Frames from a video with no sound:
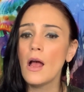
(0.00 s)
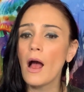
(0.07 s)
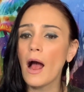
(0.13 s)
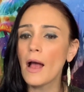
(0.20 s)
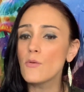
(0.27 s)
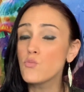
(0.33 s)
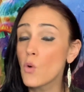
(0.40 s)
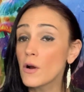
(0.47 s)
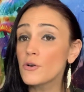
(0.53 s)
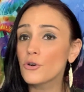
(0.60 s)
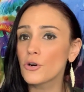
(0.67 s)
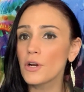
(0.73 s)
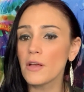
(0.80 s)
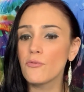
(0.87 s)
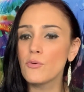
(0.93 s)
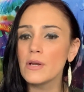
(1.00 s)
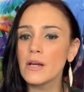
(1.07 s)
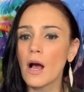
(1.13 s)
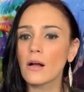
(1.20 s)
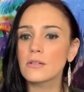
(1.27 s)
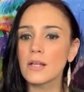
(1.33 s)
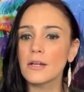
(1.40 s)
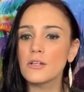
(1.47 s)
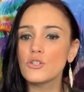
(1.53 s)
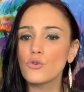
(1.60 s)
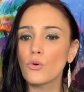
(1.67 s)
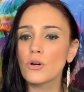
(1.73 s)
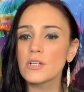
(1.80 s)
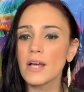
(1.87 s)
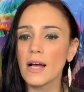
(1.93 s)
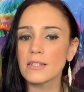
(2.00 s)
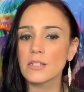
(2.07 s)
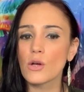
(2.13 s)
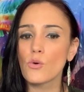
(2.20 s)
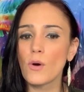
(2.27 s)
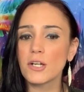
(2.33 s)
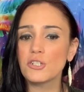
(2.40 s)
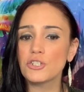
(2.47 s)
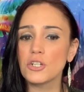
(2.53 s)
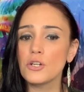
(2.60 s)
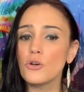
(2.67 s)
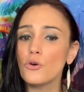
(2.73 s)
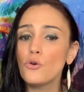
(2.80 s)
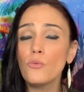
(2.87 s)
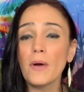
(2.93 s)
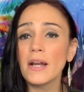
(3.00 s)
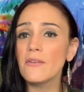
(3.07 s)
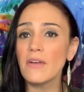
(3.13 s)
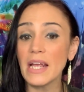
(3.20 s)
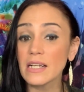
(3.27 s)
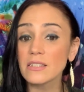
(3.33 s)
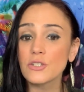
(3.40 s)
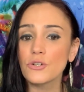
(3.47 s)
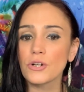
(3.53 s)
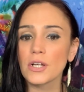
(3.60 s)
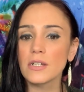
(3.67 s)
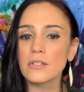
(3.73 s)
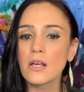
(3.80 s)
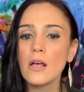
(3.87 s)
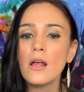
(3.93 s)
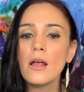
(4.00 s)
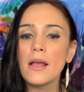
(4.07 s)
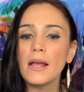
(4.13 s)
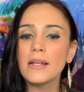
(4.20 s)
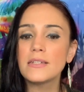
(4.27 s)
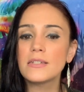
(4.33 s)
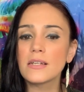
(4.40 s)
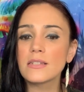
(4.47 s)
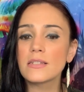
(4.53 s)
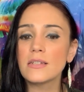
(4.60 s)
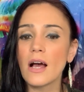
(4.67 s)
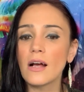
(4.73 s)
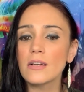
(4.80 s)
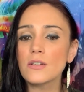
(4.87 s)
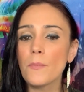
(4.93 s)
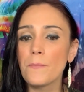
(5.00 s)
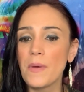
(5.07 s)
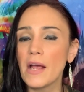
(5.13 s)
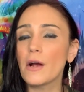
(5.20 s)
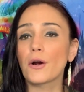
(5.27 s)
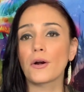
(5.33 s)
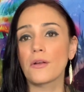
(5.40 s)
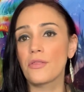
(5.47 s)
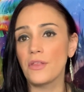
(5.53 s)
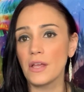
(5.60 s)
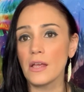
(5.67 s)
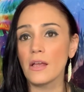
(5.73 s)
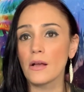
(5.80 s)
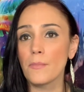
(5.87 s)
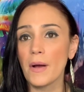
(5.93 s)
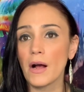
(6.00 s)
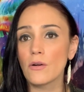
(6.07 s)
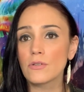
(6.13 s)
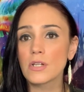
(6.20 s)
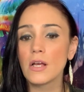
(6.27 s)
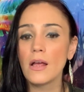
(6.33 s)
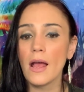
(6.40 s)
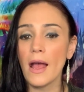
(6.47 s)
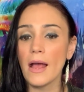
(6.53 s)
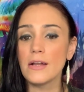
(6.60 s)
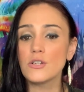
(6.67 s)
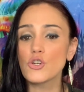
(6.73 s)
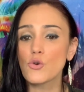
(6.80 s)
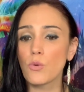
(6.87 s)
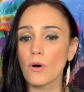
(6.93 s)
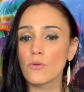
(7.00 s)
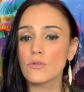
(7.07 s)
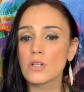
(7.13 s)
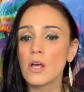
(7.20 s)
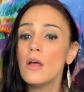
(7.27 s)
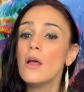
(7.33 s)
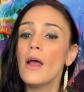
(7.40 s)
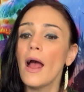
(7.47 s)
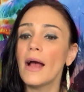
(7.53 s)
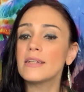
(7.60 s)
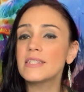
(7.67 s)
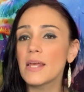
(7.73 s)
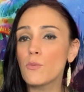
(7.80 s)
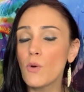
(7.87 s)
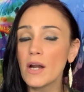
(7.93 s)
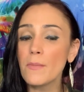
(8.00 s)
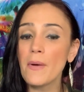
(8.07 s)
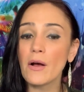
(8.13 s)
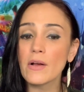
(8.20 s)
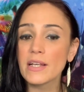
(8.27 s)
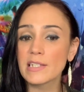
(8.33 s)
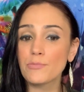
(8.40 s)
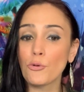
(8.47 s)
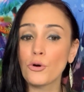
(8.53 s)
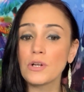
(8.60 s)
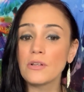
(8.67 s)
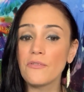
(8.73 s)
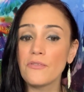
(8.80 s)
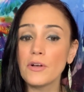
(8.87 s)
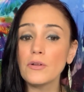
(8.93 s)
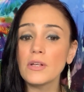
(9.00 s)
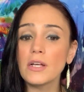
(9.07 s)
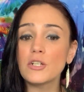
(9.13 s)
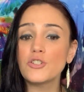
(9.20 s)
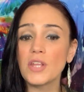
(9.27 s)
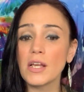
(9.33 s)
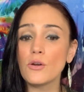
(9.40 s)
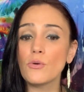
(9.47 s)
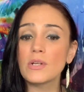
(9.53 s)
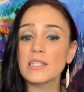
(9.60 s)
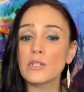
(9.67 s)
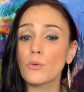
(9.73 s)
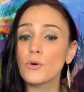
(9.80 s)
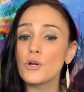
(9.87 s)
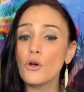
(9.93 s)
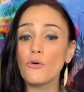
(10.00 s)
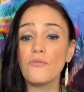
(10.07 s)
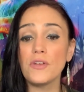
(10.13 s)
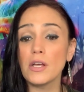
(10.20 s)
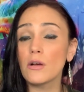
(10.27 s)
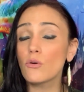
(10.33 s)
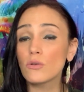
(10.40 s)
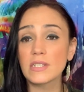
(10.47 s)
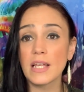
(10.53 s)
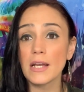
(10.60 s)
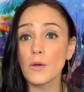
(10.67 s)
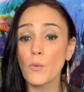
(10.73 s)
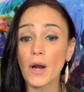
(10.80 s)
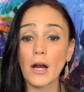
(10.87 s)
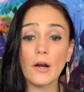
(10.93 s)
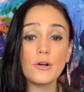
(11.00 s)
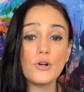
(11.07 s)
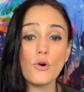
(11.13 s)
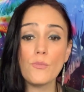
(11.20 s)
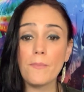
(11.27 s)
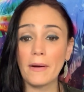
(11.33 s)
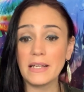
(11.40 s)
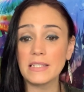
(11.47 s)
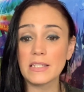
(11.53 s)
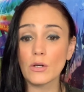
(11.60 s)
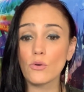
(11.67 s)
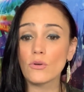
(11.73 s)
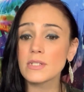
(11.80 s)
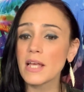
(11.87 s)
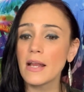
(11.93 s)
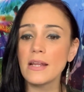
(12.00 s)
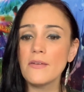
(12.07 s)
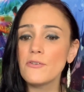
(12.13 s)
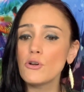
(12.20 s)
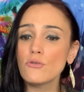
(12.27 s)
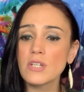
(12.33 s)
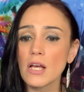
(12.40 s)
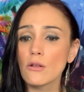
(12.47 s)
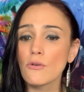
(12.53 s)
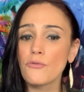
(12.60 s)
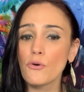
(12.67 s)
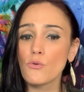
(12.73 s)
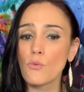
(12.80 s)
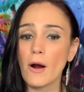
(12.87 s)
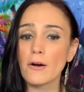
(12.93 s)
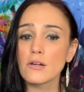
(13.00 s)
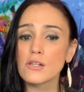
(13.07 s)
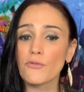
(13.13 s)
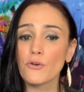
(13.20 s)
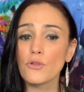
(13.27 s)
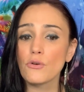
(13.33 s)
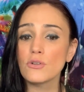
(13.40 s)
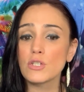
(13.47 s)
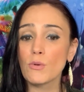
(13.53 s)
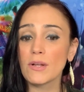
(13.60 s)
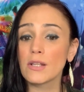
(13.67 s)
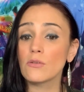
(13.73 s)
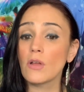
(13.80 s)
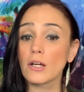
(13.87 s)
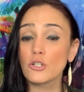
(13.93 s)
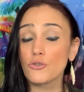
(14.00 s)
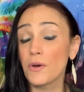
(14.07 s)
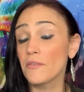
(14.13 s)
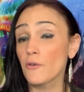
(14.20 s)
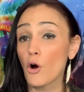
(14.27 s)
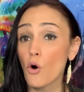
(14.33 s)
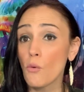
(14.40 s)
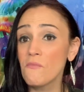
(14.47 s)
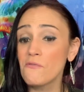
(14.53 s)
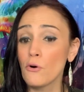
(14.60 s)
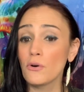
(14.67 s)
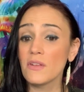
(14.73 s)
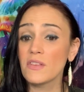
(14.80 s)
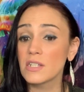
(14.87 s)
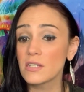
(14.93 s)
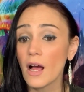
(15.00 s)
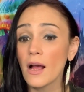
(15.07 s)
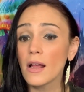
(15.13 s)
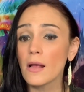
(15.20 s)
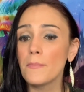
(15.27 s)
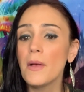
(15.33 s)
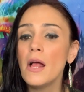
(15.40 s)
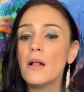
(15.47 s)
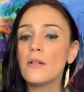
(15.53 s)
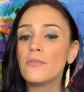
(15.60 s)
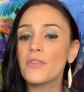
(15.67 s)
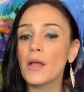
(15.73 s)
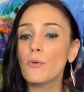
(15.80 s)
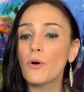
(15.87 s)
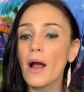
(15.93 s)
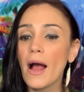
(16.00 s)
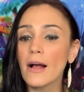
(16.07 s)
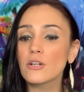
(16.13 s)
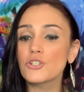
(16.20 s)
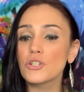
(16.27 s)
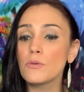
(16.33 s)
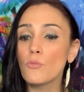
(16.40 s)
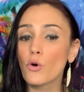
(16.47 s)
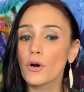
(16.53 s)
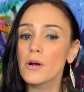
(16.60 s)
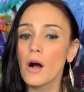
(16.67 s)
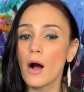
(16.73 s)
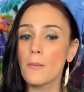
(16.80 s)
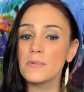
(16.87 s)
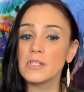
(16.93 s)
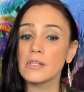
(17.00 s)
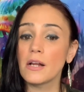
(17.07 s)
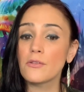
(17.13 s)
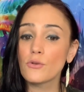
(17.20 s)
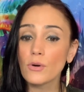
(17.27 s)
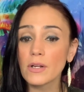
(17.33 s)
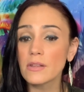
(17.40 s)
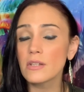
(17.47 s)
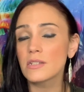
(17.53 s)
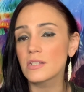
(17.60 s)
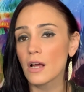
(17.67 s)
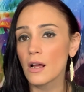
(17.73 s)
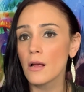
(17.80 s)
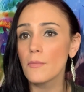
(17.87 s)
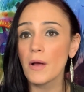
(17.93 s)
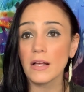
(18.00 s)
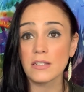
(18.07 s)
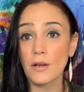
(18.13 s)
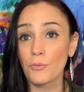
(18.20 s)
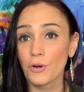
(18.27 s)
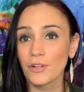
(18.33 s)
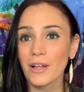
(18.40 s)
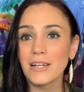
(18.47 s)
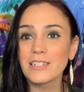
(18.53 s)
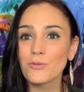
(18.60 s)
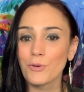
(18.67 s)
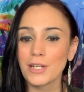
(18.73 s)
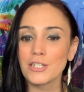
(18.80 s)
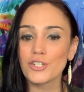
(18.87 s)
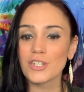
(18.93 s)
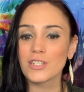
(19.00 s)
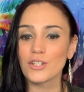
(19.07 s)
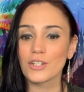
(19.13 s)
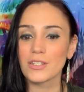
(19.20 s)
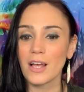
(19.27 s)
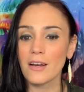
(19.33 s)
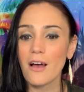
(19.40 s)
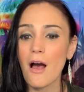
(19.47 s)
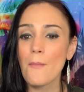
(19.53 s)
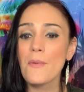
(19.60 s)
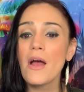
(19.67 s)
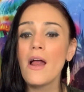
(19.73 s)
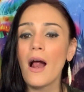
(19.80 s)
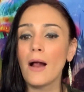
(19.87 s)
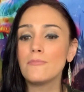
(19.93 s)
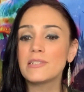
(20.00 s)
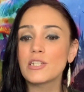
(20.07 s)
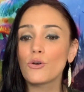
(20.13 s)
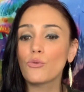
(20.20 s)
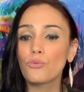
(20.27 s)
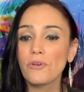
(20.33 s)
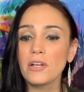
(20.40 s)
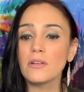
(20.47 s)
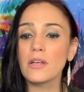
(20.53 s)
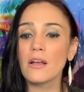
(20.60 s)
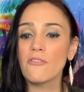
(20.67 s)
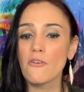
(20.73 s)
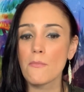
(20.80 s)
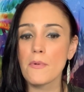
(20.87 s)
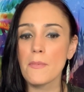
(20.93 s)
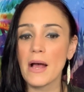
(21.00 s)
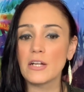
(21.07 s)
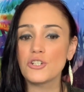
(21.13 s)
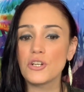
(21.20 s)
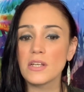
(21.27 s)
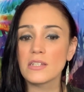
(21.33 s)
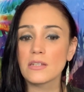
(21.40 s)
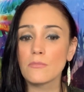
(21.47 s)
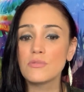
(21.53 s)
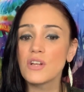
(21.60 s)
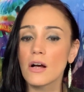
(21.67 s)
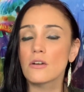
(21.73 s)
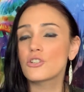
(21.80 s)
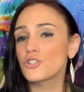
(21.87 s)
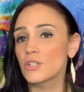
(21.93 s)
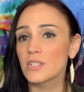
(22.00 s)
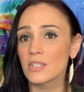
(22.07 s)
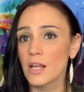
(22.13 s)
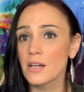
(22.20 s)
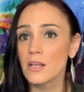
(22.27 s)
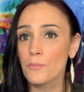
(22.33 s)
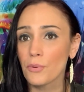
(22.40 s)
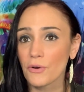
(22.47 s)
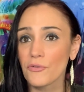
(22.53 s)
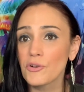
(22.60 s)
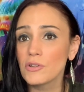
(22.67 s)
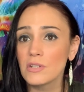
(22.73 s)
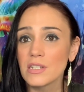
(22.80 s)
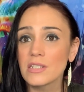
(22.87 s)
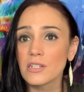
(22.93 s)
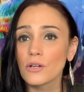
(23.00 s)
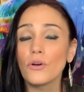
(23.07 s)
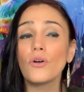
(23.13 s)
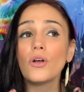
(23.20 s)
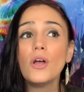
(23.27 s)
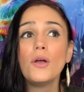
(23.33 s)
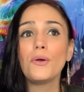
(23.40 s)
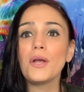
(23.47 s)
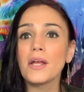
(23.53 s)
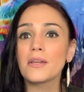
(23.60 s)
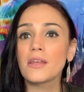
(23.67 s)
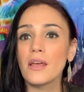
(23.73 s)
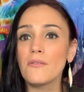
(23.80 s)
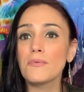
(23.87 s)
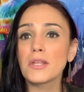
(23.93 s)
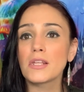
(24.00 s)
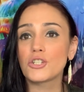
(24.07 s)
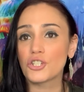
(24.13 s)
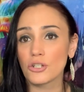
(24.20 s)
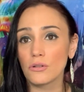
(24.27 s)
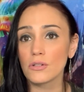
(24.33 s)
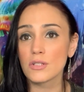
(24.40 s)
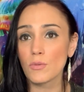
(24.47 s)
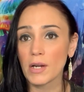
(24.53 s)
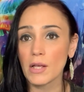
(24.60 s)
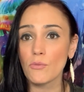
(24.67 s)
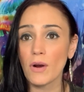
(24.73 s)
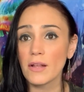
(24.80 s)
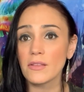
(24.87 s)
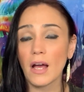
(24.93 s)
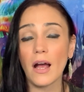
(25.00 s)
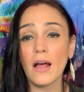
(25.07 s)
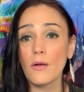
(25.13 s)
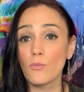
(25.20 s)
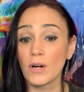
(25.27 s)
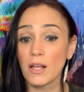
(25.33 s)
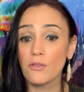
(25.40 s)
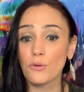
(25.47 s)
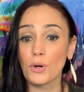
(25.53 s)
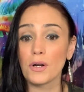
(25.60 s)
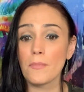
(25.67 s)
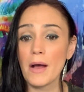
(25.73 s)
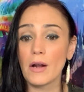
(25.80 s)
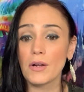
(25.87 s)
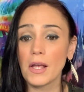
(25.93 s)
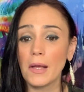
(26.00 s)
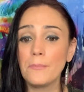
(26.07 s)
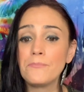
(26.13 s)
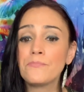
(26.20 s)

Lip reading: I wondered if we knocked at a door to ask a question, who might have answered it? It does not bear thinking about," end quote. As they went about exploring the village, they noticed there were no vehicles anywhere, no bicycles, and even no telephone wires for those who had the luxury of a home phone at the time. They were actually more common than I thought at this time, as I realized when I just looked that up. I'm still reeling from imagining some ducks just standing perfectly still. It gave me the chills when I read that and when I thought about it.